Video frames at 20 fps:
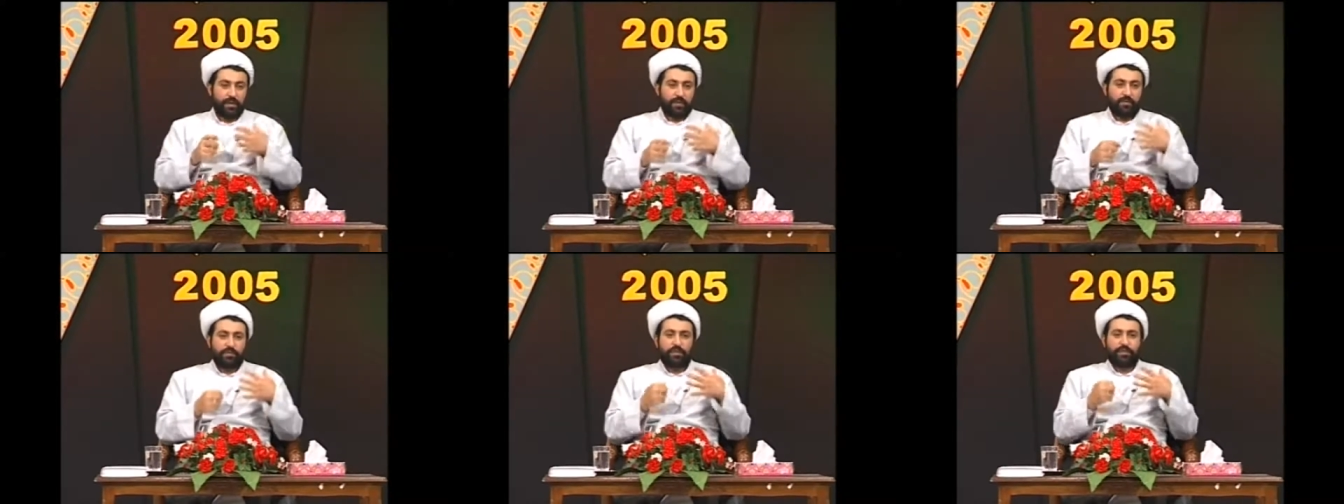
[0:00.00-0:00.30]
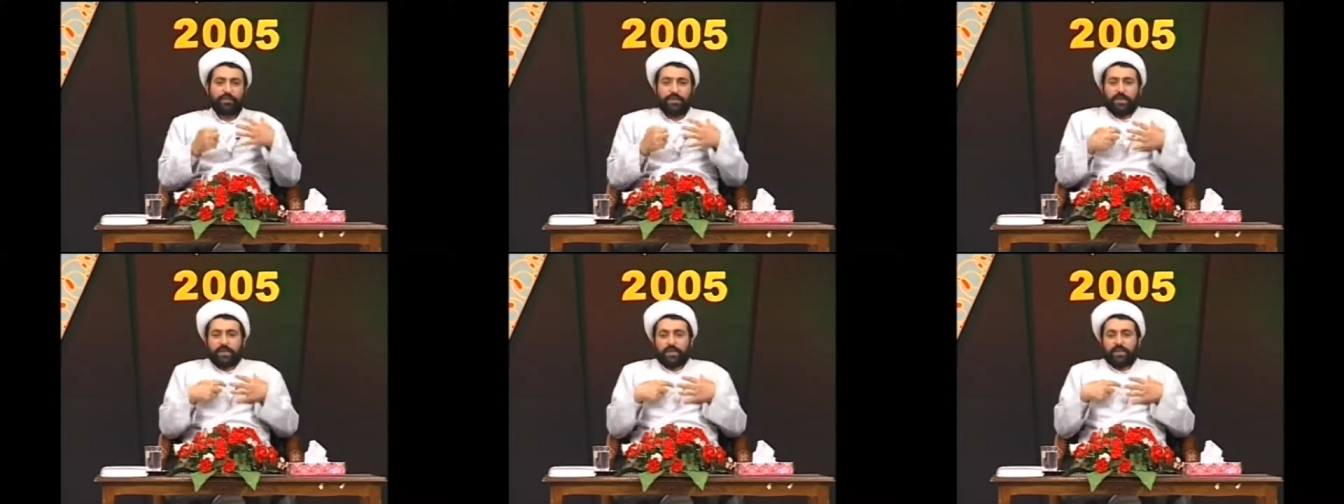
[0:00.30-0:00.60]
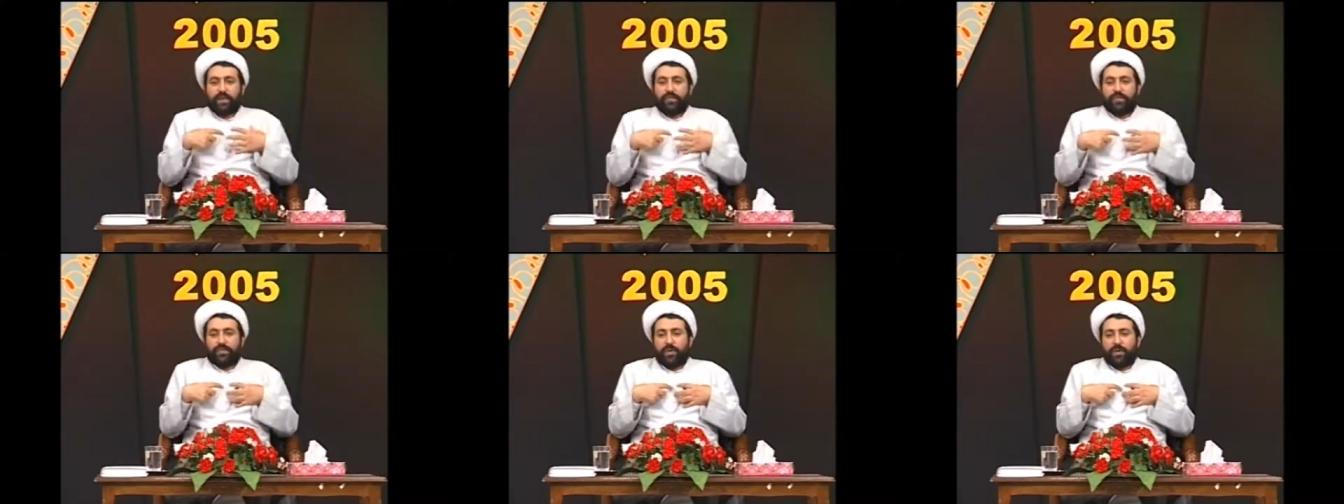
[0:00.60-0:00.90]
we first
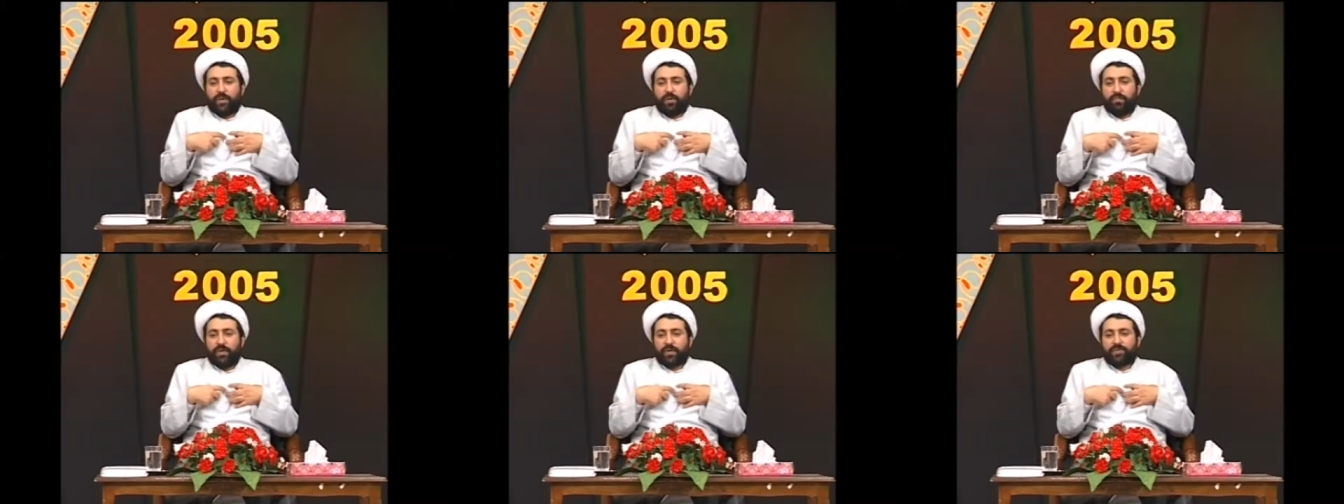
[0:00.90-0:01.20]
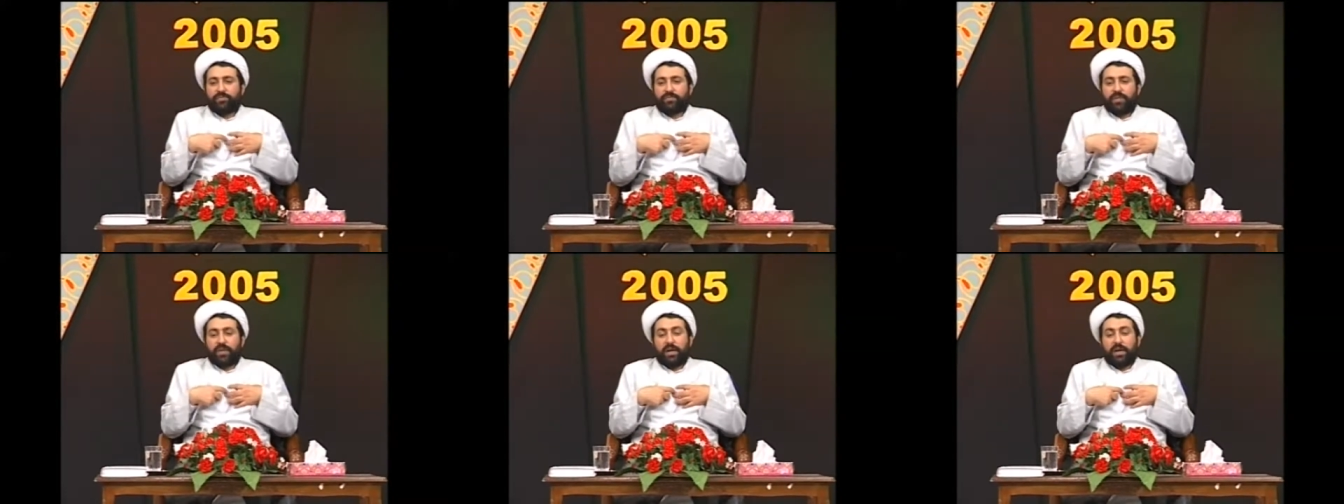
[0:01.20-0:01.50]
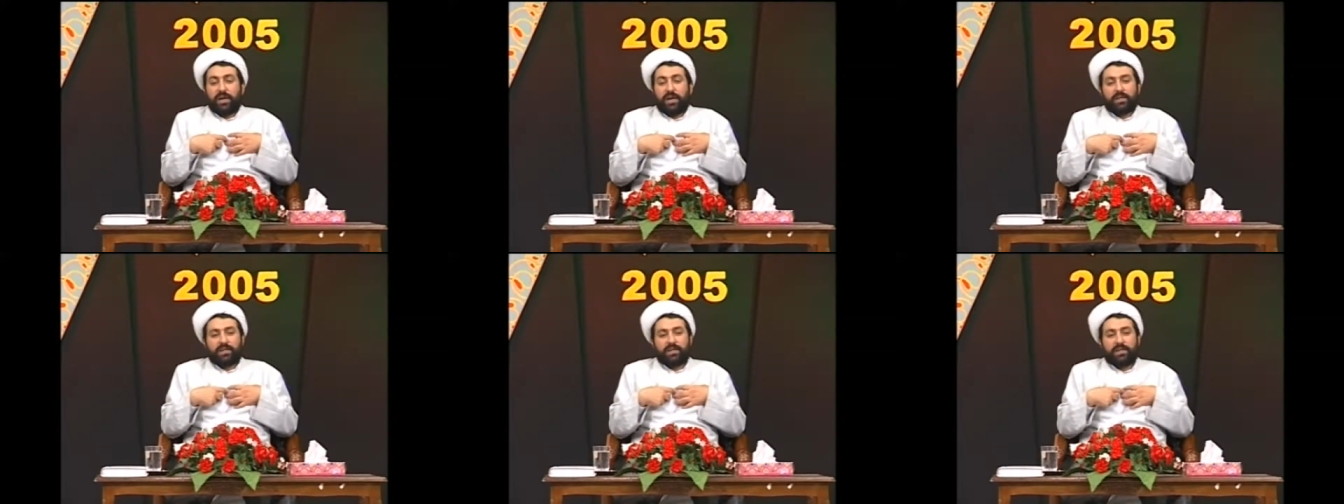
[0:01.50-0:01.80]
of all must
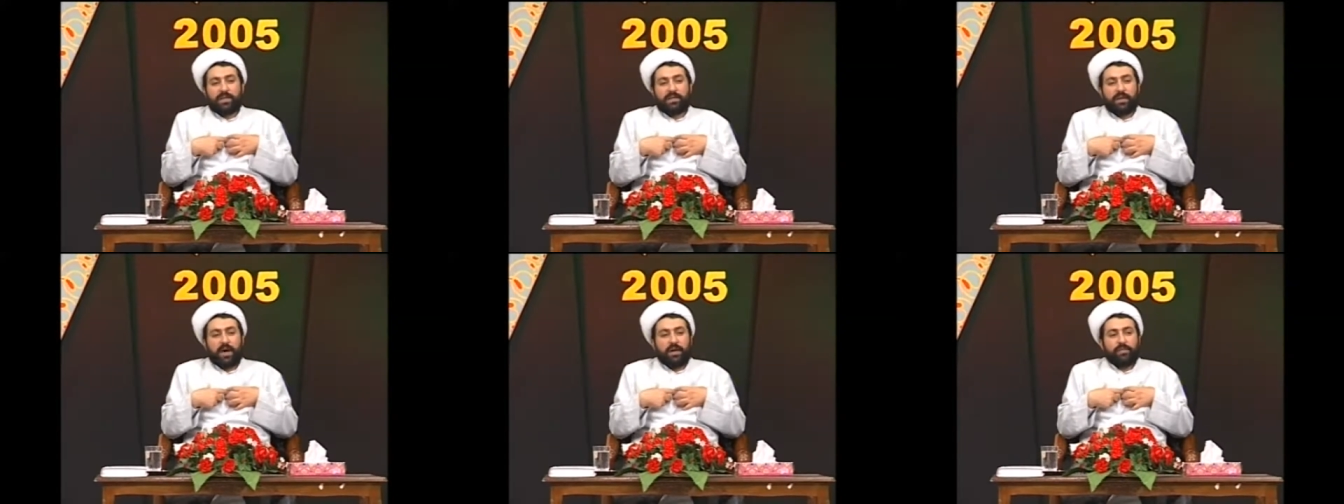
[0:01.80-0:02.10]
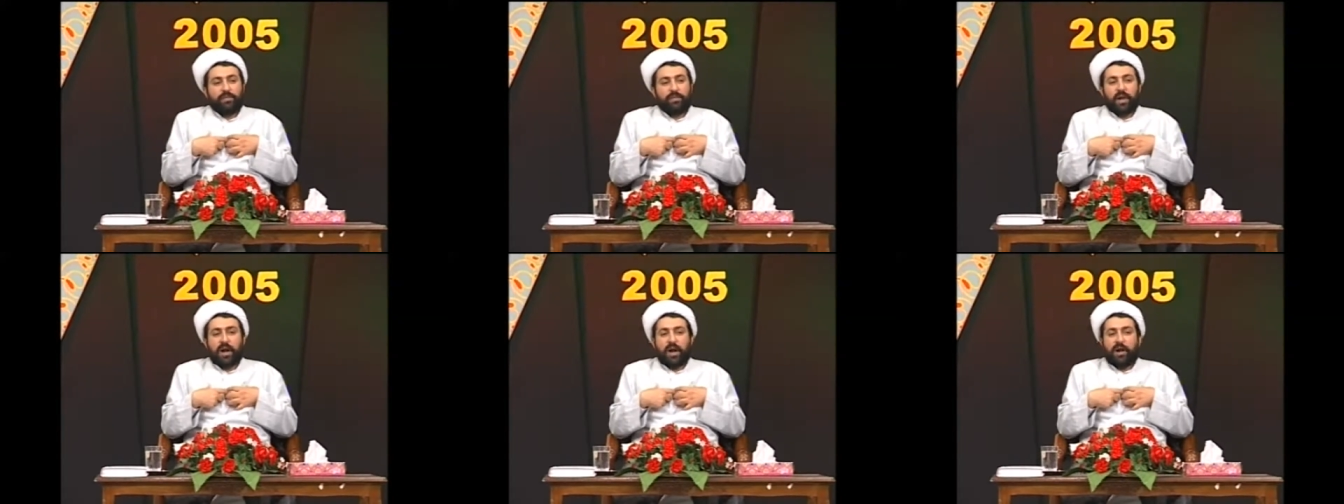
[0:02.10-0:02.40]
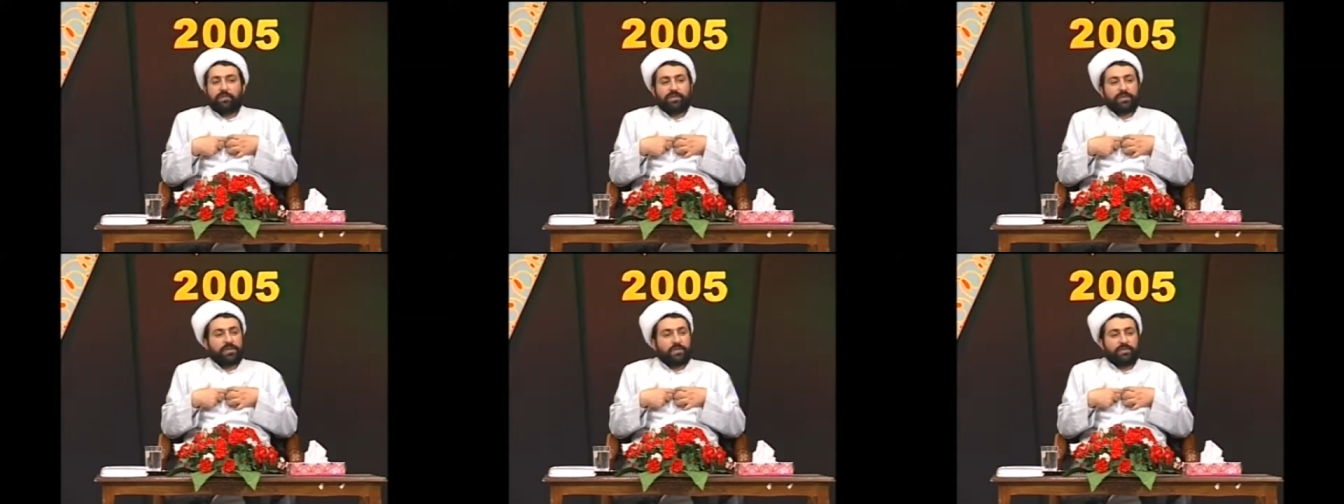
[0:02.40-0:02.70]
realize that we
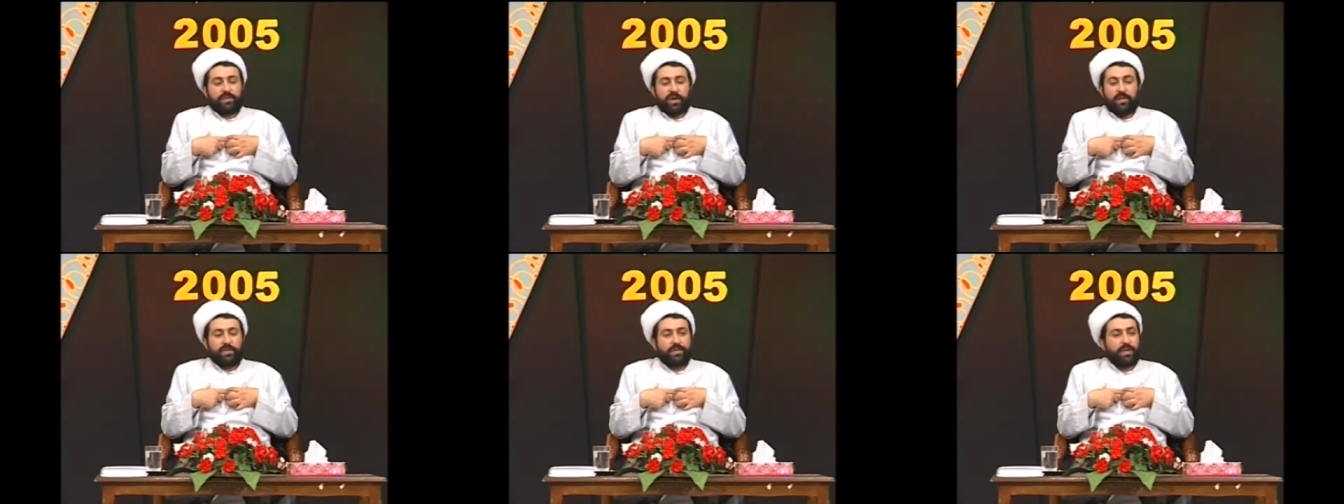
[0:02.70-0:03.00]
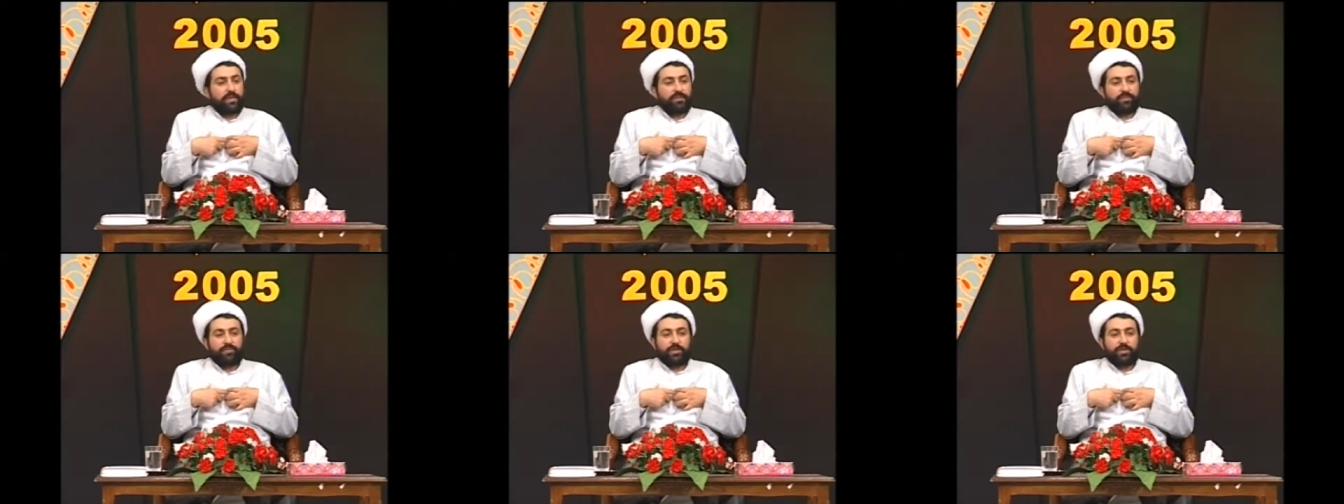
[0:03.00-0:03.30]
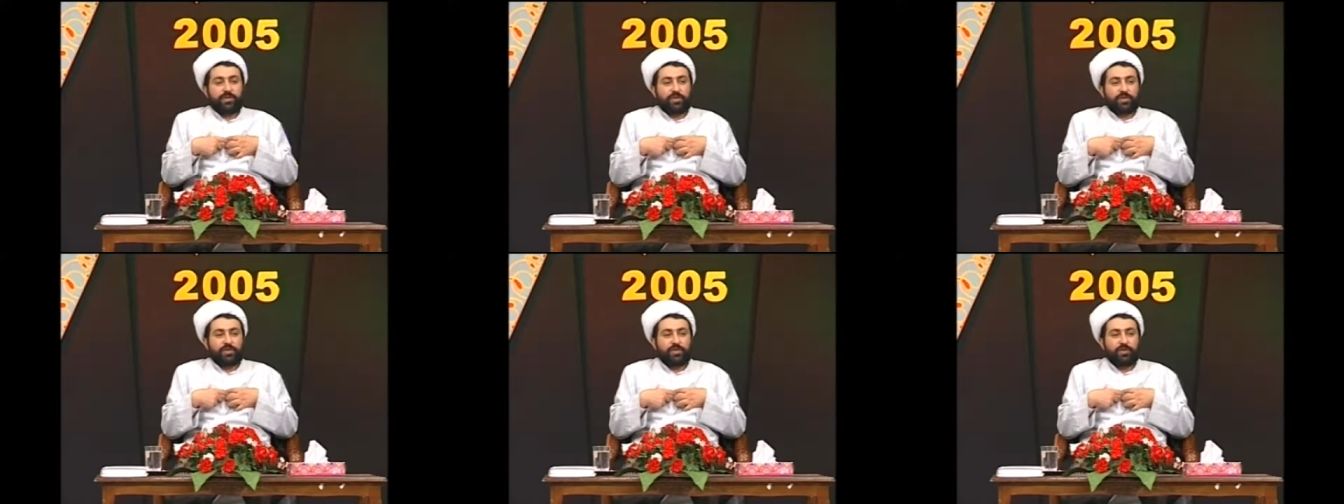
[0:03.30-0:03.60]
ourselves are not
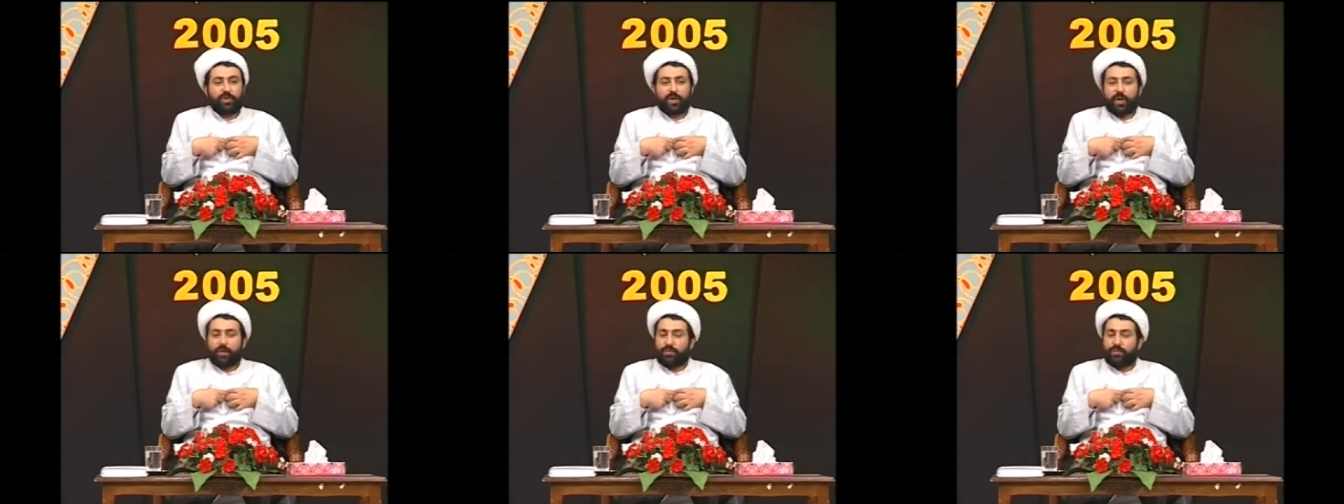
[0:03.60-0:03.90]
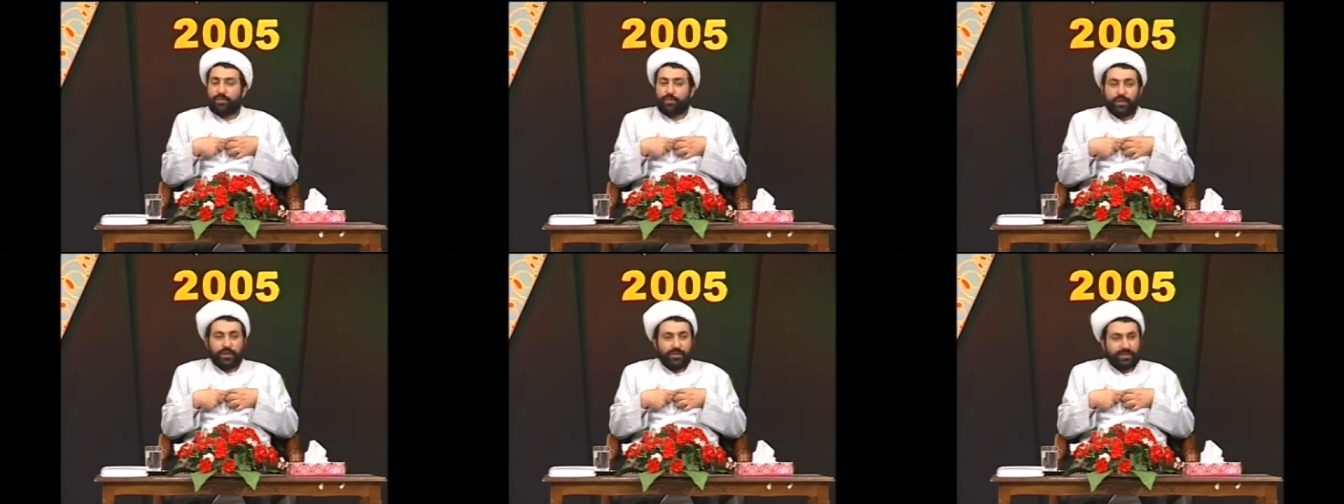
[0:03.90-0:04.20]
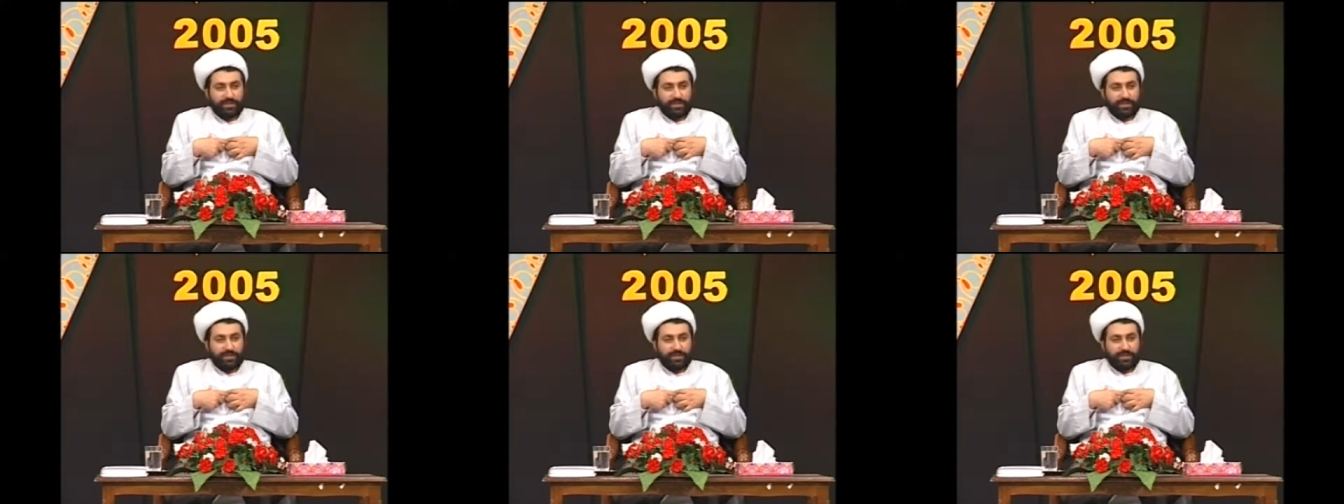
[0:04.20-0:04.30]
rich, we are poor.